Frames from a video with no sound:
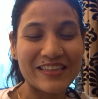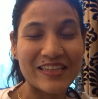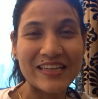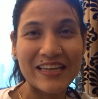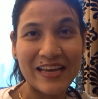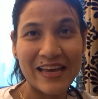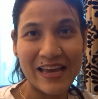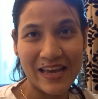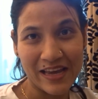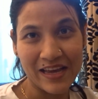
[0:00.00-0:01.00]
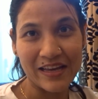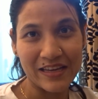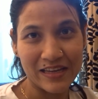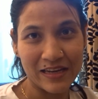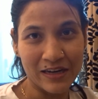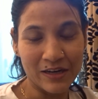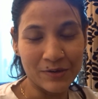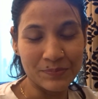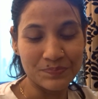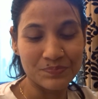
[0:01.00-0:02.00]
3A
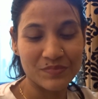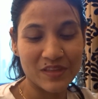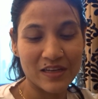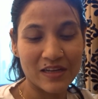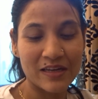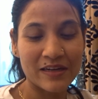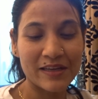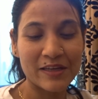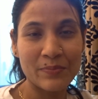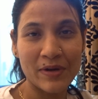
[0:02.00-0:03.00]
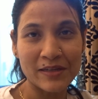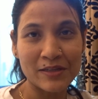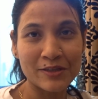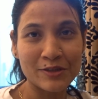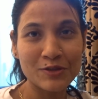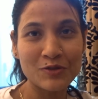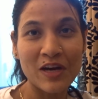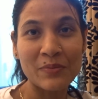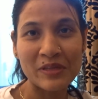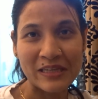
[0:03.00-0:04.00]
Reiki practitioner. So
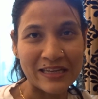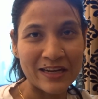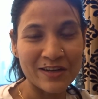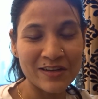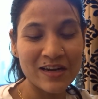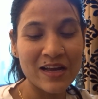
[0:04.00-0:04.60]
I'm a healer.